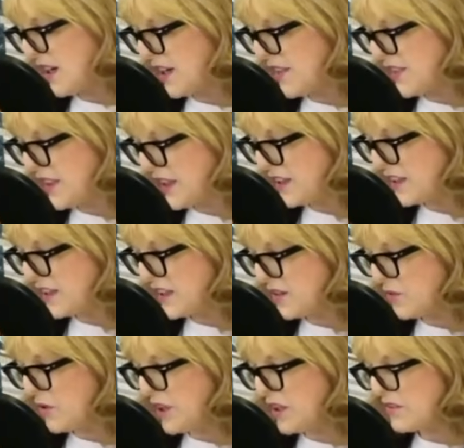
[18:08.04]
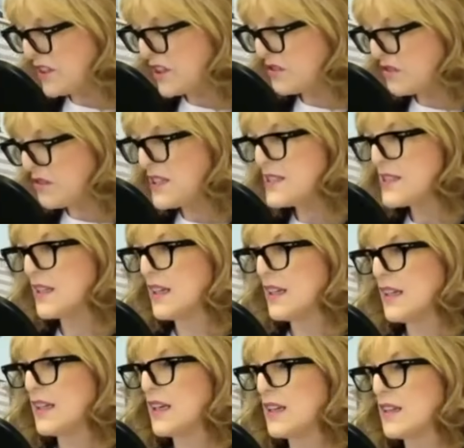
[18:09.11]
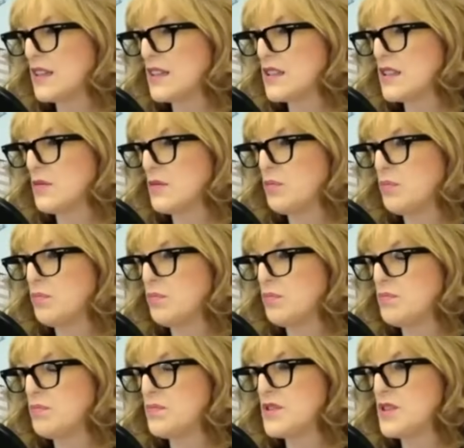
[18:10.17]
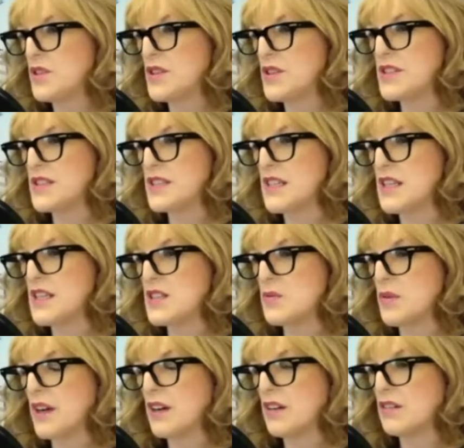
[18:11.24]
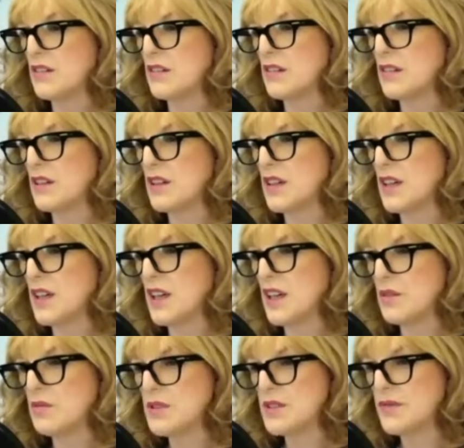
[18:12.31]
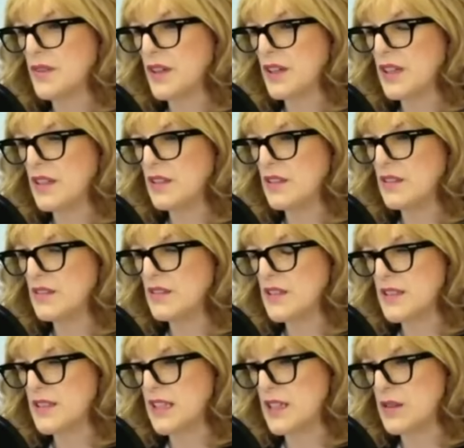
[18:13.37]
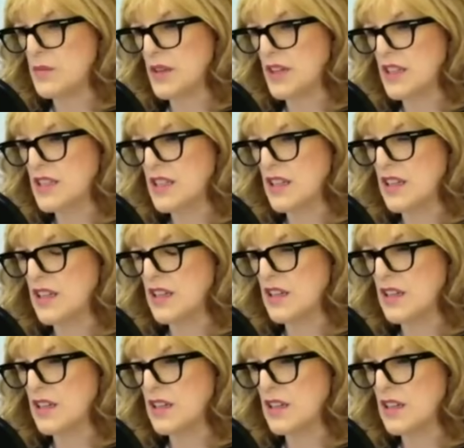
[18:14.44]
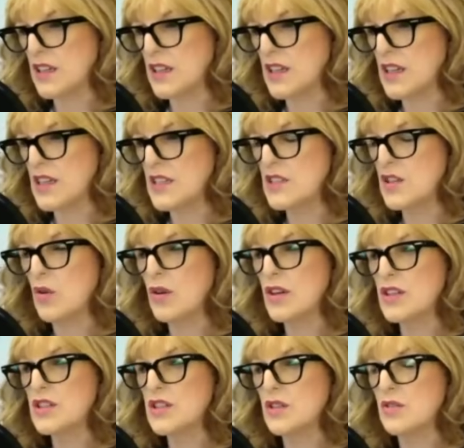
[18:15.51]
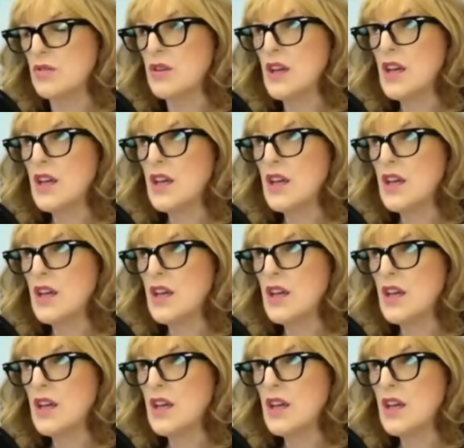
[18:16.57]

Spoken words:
think we are increasingly getting to the stage where how we define sustainability is going to